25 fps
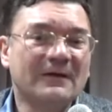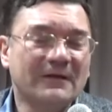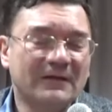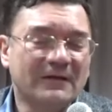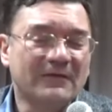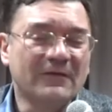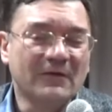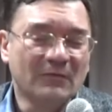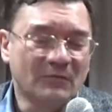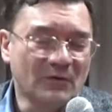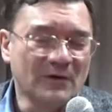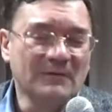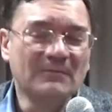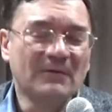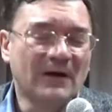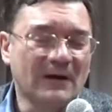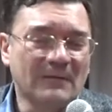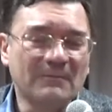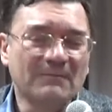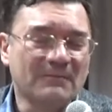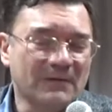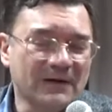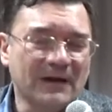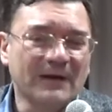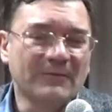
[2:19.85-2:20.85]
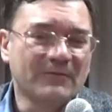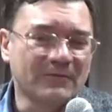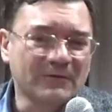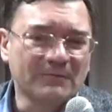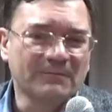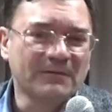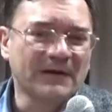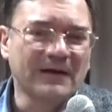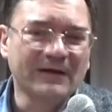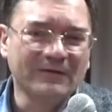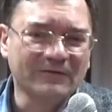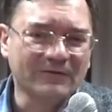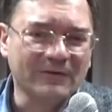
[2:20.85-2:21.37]
that we might be able to
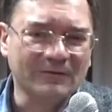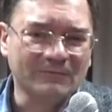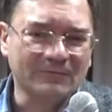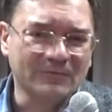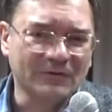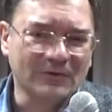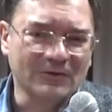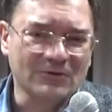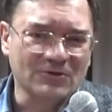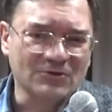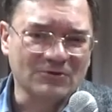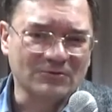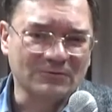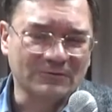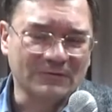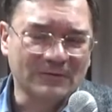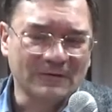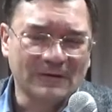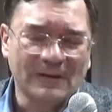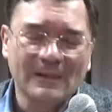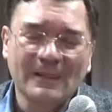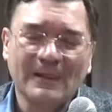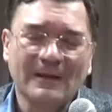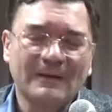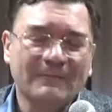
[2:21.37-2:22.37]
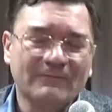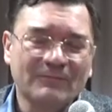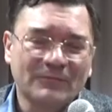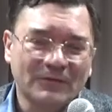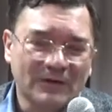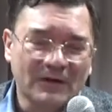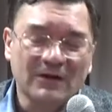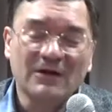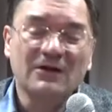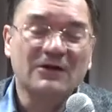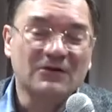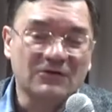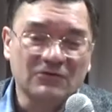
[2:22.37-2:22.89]
bear temptation,
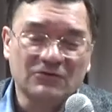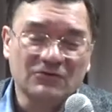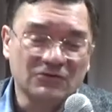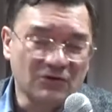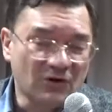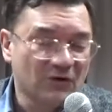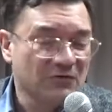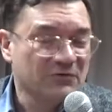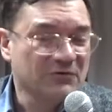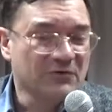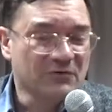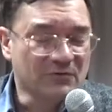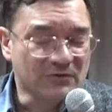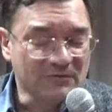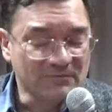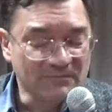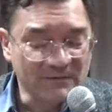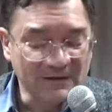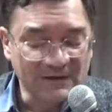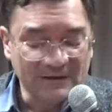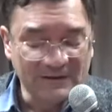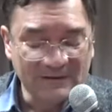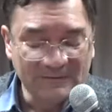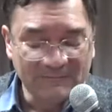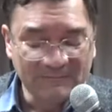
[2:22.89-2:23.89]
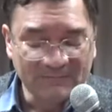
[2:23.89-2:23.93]
not you and me.